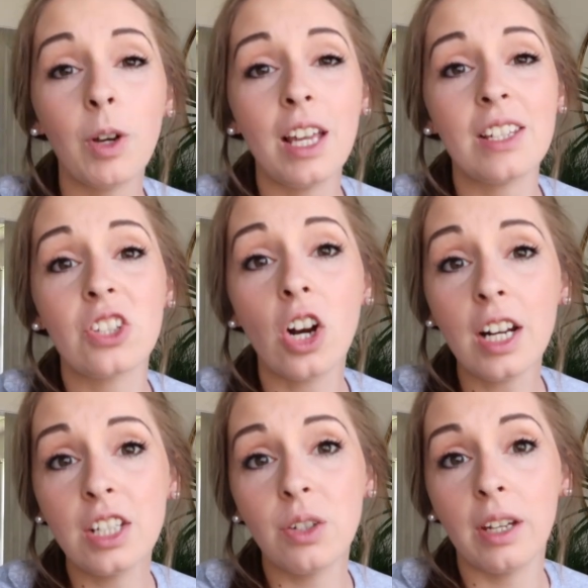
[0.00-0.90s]
When I
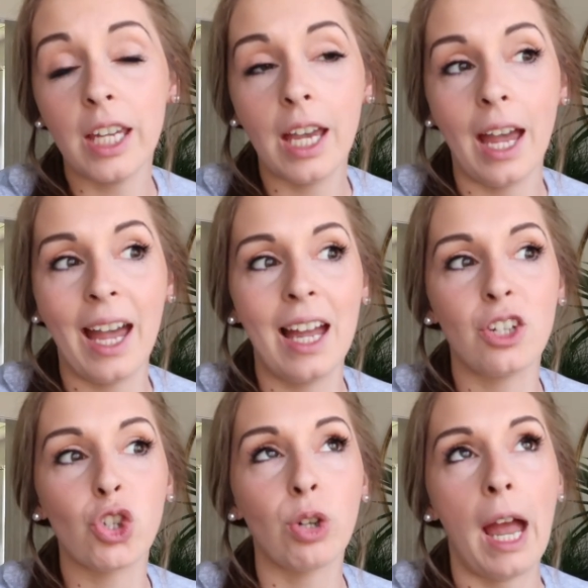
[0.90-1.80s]
started doing it, I
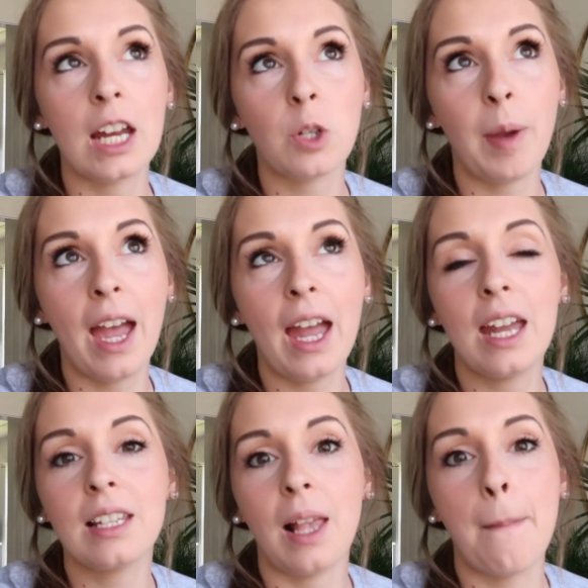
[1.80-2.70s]
had trash
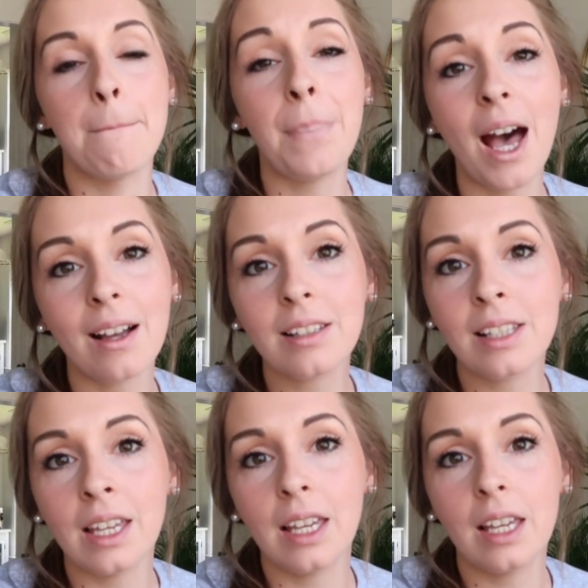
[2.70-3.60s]
bags and
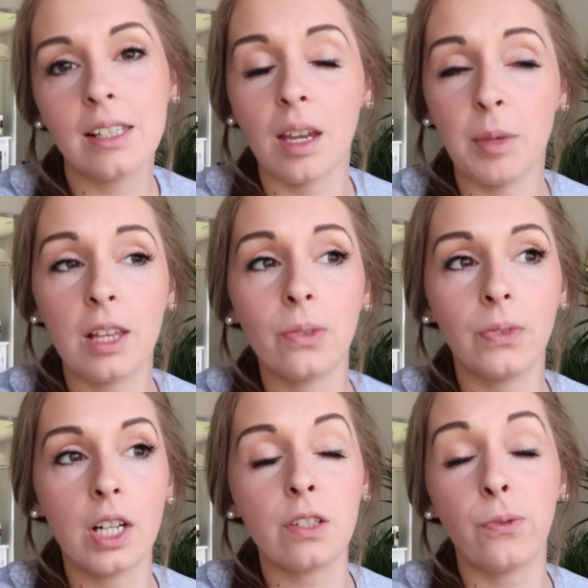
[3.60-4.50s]
boxes. I mean, the
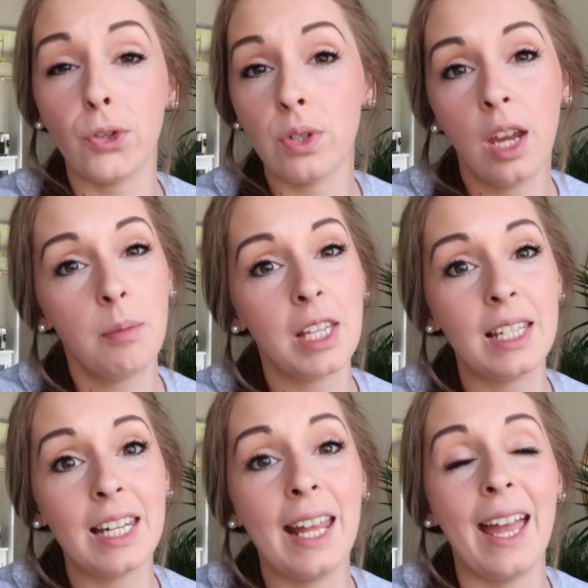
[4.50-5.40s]
first few times I
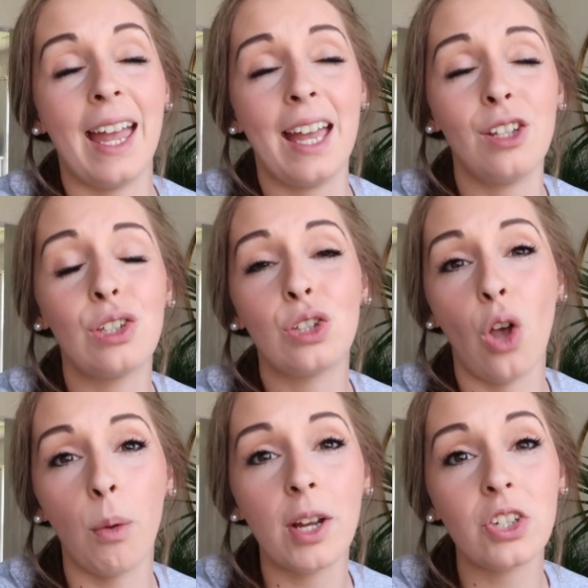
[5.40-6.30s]
did it, I had
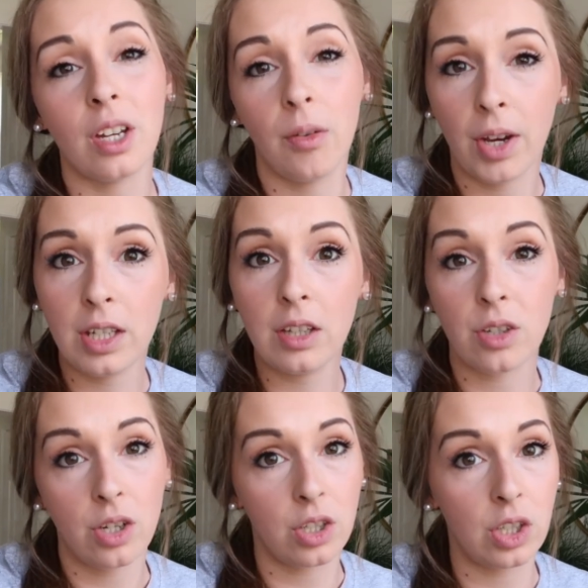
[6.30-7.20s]
so much stuff I
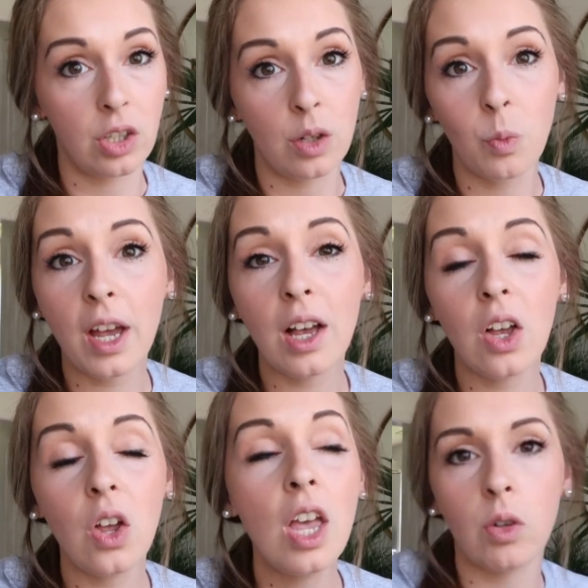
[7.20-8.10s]
either took to
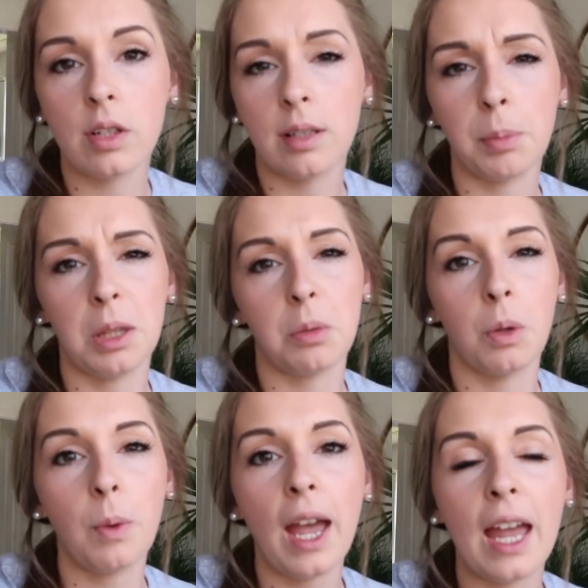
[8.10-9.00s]
Goodwill or simply
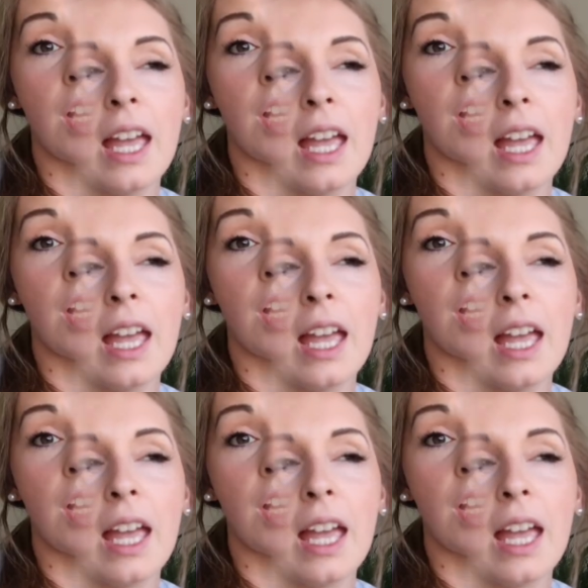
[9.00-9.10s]
threw away.